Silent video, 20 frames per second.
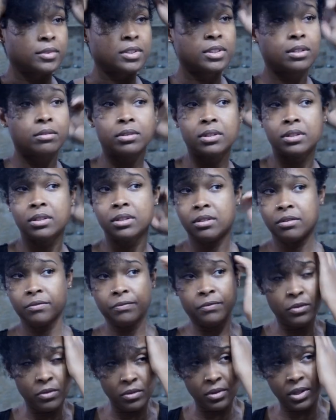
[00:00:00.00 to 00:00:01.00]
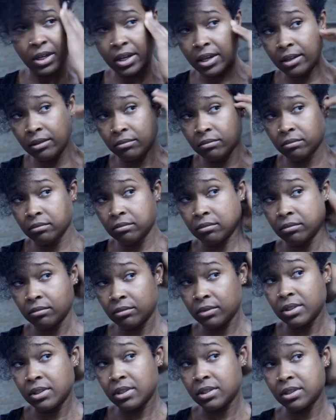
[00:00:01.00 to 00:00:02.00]
So this is a full cut.
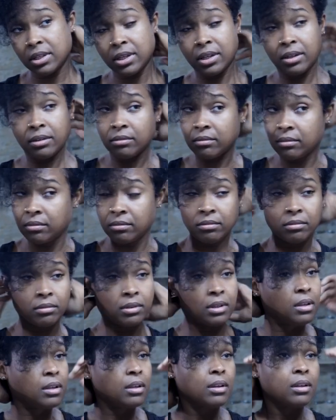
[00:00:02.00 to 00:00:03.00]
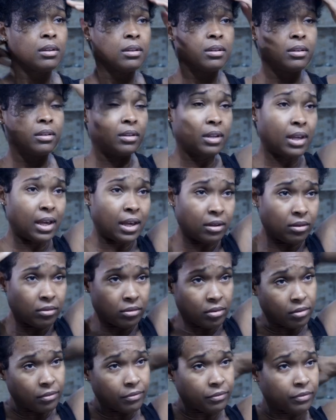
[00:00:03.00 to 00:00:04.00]
This is it. Now, I
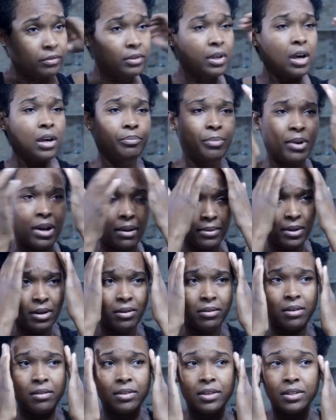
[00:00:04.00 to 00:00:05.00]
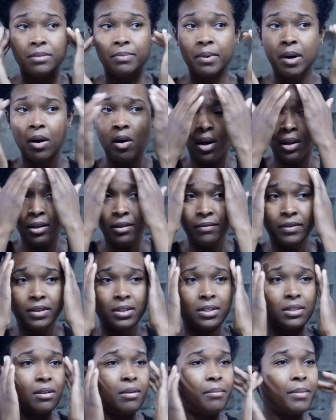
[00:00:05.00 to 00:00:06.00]
don't know if y'all probably don't know this, but all of
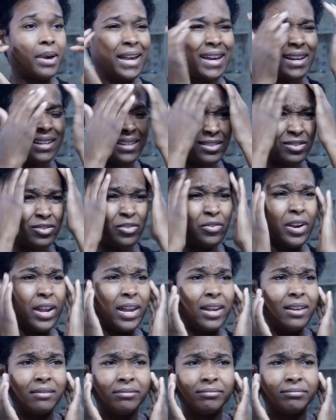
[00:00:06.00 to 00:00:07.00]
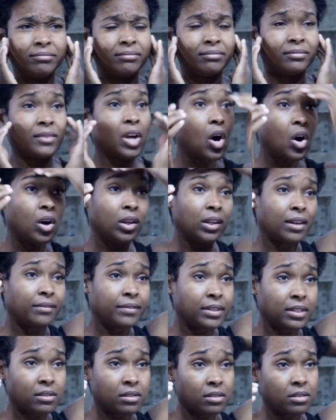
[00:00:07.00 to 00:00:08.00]
this on my head is gray. All
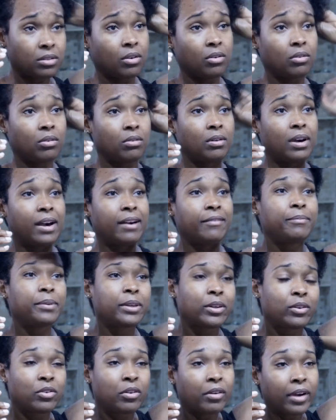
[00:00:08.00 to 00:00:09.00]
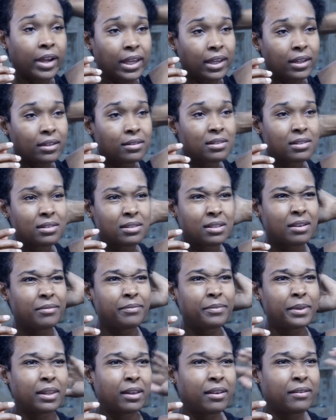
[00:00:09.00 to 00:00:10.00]
of it. So I've been graying since
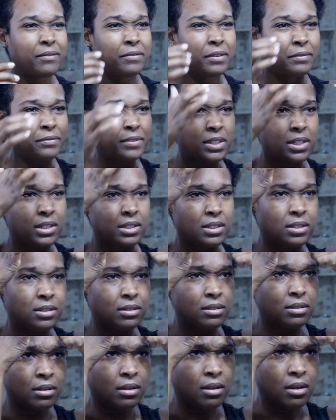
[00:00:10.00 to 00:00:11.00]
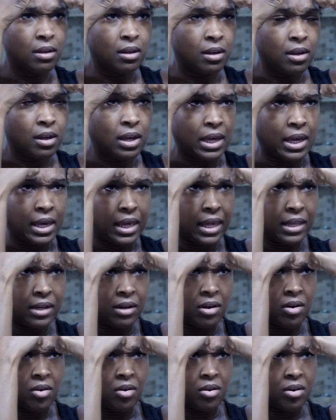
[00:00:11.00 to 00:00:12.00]
I've been like 15.
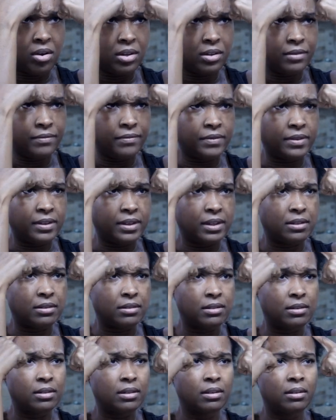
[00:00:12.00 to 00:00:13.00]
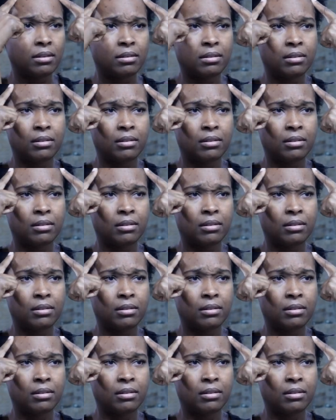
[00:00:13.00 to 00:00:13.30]
And all of this